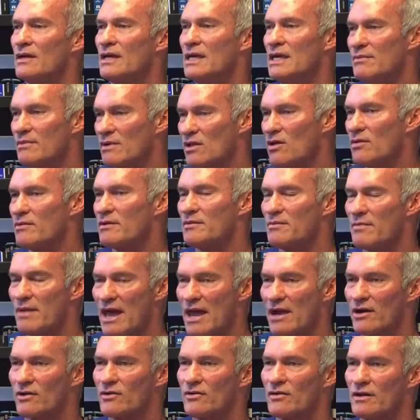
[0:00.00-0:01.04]
hemoglobin,
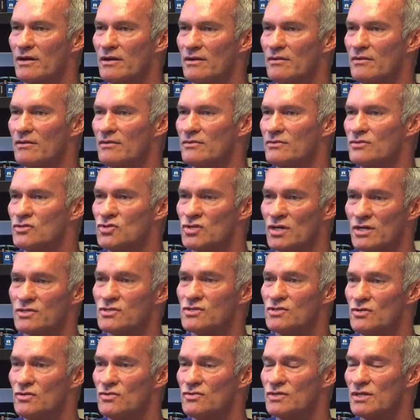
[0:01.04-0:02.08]
hematocrit,
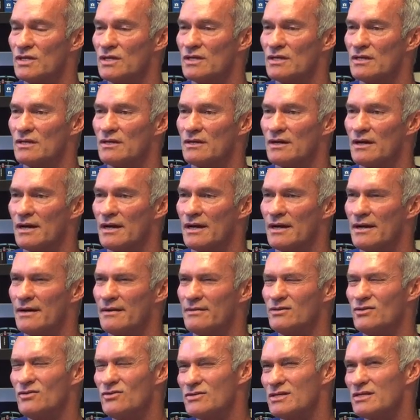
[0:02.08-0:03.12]
just using,
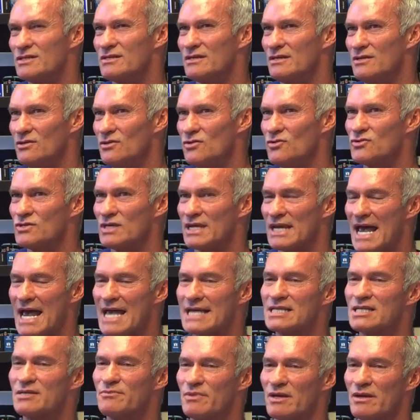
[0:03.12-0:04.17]
usually it
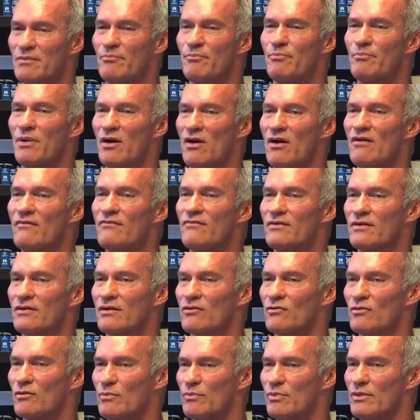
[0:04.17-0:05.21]
has to be above a
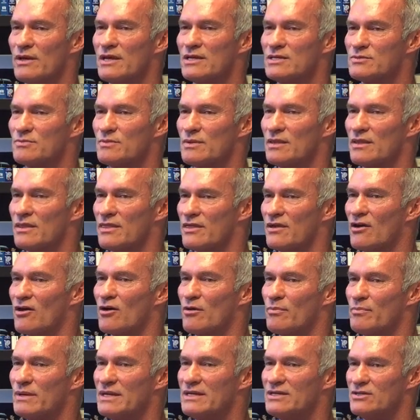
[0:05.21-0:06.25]
replacement
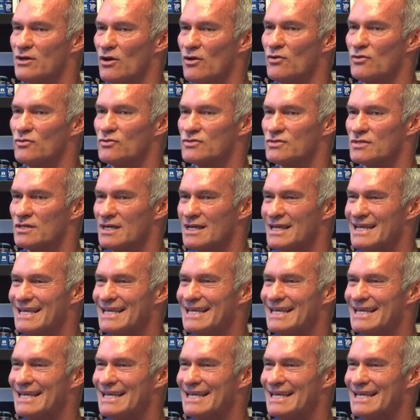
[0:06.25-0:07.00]
therapy dose